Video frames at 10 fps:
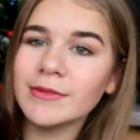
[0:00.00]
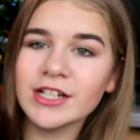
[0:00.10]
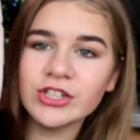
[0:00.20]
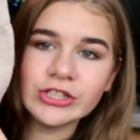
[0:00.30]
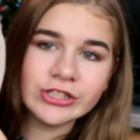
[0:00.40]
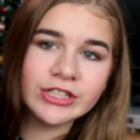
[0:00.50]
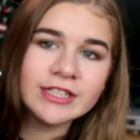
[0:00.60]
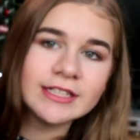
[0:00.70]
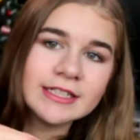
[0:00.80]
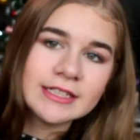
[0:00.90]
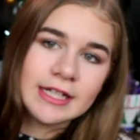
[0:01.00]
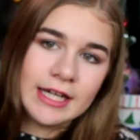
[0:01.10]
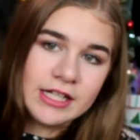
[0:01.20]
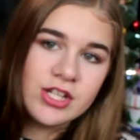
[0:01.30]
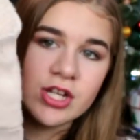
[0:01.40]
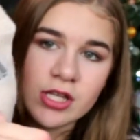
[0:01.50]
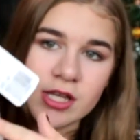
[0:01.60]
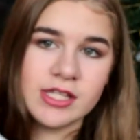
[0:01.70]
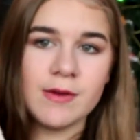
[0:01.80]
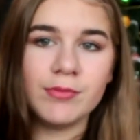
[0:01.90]
mixture. It's just
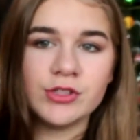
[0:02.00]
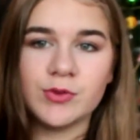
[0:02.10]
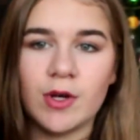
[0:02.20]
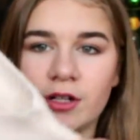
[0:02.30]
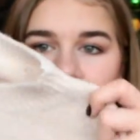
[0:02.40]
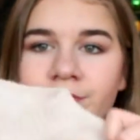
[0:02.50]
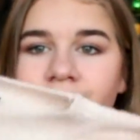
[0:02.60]
a simple sweater.